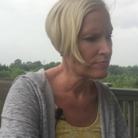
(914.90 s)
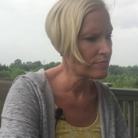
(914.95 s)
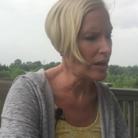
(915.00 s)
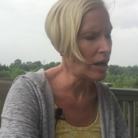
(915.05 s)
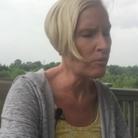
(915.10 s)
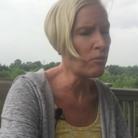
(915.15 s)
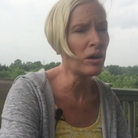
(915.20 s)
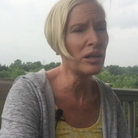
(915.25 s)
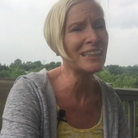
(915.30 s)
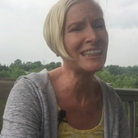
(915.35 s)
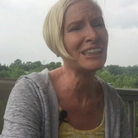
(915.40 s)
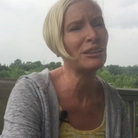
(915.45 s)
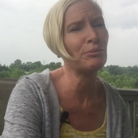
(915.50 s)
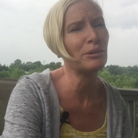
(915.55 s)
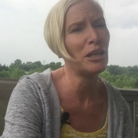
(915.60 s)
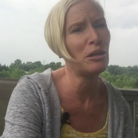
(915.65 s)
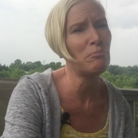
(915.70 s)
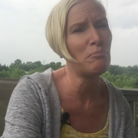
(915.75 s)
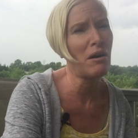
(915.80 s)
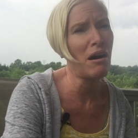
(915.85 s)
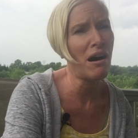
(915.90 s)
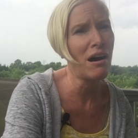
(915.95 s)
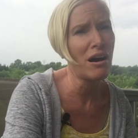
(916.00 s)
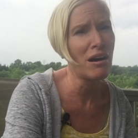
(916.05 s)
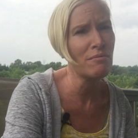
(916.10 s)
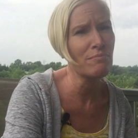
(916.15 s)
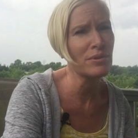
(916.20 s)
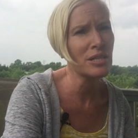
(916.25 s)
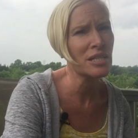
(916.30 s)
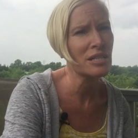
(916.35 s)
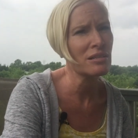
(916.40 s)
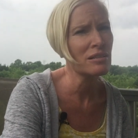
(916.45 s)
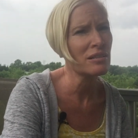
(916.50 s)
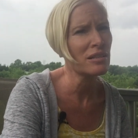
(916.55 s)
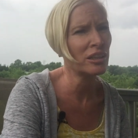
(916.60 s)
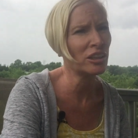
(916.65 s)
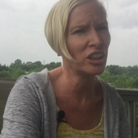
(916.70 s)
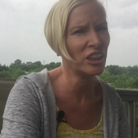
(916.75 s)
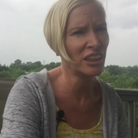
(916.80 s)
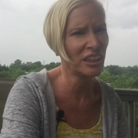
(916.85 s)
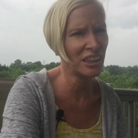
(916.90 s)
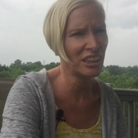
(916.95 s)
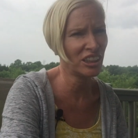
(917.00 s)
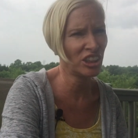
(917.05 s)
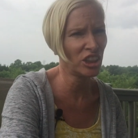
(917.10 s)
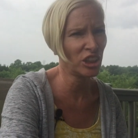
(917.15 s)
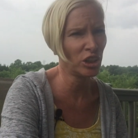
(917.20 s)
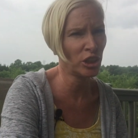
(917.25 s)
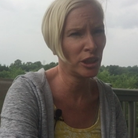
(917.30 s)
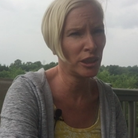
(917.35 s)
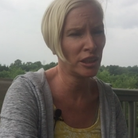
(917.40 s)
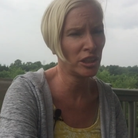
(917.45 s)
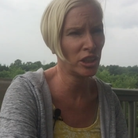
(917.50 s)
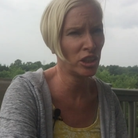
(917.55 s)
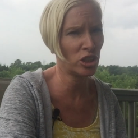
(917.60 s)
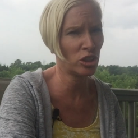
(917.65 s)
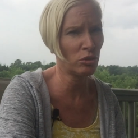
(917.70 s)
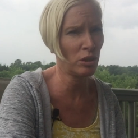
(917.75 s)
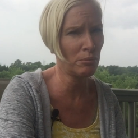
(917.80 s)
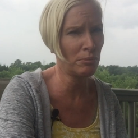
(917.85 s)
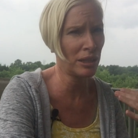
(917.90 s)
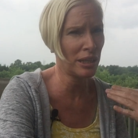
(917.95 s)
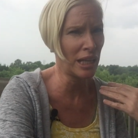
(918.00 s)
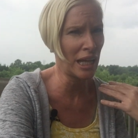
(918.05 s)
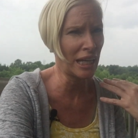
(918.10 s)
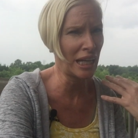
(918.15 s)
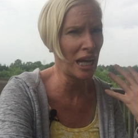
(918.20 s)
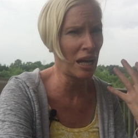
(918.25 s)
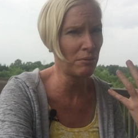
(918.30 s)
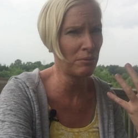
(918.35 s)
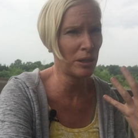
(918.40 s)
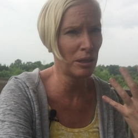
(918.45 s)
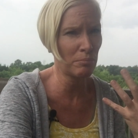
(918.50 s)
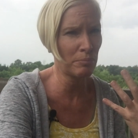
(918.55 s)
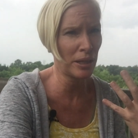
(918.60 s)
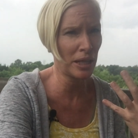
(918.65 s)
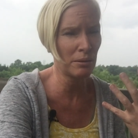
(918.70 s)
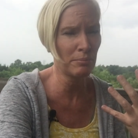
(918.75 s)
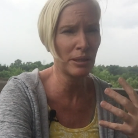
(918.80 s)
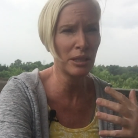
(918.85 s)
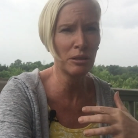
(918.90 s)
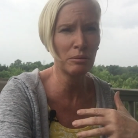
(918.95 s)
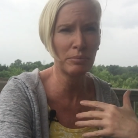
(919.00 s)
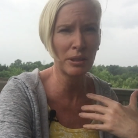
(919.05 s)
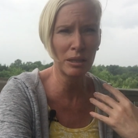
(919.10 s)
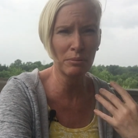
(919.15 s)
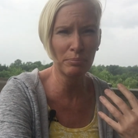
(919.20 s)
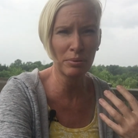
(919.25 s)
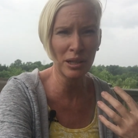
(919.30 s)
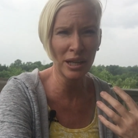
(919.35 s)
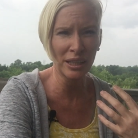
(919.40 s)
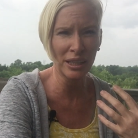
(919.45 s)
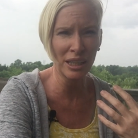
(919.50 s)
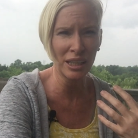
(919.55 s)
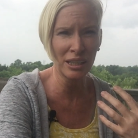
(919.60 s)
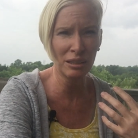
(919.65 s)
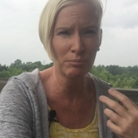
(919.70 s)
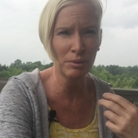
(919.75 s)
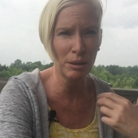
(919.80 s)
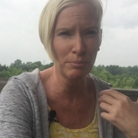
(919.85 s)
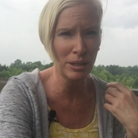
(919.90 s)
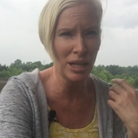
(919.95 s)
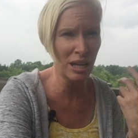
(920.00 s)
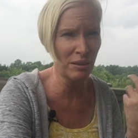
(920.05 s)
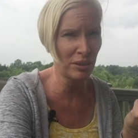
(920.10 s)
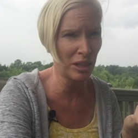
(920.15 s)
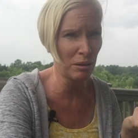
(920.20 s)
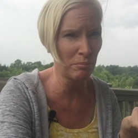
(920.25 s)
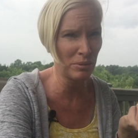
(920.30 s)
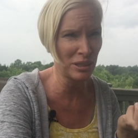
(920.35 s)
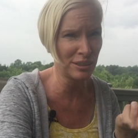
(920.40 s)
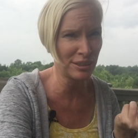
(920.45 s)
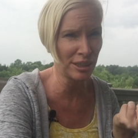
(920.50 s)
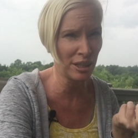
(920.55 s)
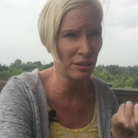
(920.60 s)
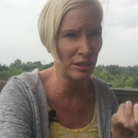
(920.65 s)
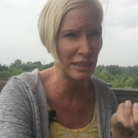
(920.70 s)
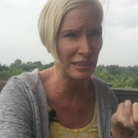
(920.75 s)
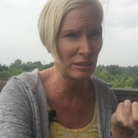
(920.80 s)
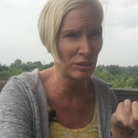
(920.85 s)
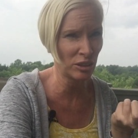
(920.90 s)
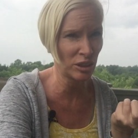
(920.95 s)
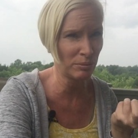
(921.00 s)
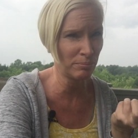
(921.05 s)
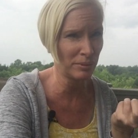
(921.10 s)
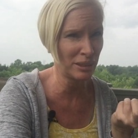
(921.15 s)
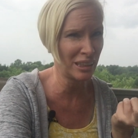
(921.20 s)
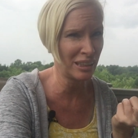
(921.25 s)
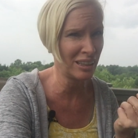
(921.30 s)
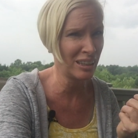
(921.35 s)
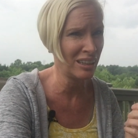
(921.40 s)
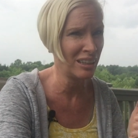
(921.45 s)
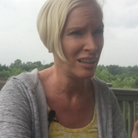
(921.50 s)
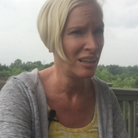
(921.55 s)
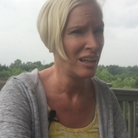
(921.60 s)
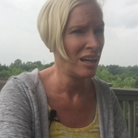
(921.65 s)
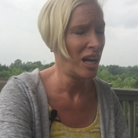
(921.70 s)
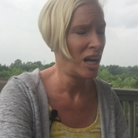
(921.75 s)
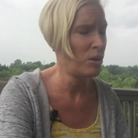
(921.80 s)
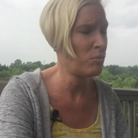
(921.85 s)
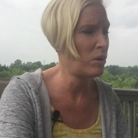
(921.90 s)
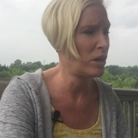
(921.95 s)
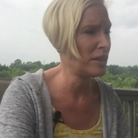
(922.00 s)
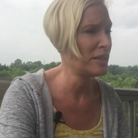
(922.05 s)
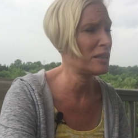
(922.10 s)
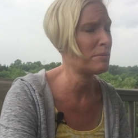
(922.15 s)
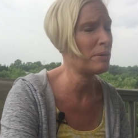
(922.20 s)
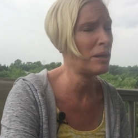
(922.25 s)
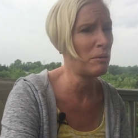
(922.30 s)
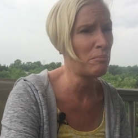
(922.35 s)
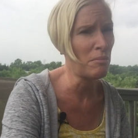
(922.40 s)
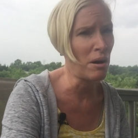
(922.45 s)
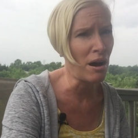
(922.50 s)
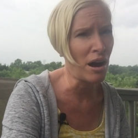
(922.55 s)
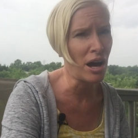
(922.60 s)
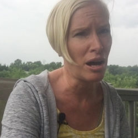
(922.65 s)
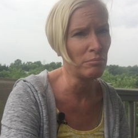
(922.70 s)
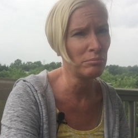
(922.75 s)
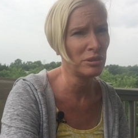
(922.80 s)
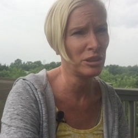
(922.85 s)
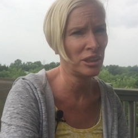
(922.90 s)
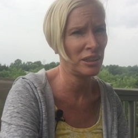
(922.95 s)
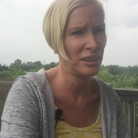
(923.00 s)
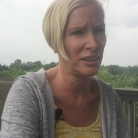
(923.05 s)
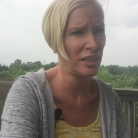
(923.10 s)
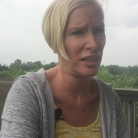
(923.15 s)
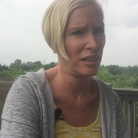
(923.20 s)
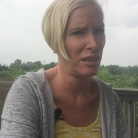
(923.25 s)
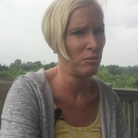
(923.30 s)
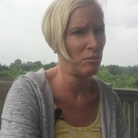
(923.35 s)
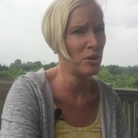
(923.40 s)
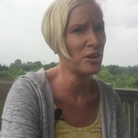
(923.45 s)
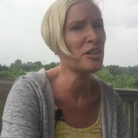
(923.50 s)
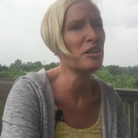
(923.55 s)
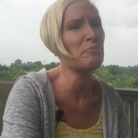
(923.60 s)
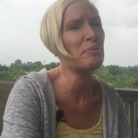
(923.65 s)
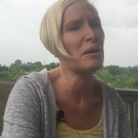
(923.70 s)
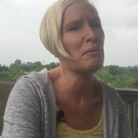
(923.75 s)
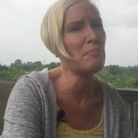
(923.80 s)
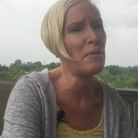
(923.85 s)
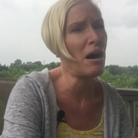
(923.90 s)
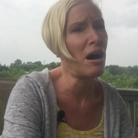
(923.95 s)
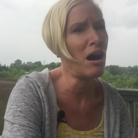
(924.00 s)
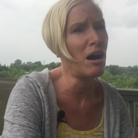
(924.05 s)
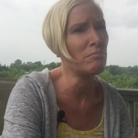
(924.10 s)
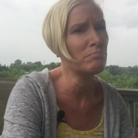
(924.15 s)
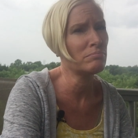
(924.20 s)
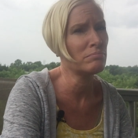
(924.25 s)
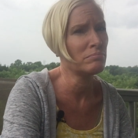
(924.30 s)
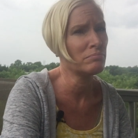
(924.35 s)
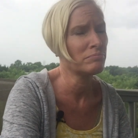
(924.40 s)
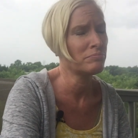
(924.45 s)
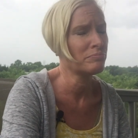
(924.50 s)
I wanted to be a mom and she says that she, she's showing me like having a baby or being pregnant, maybe having a miscarriage or something. I wanted to be a mom, she said, I wanted to be a mom.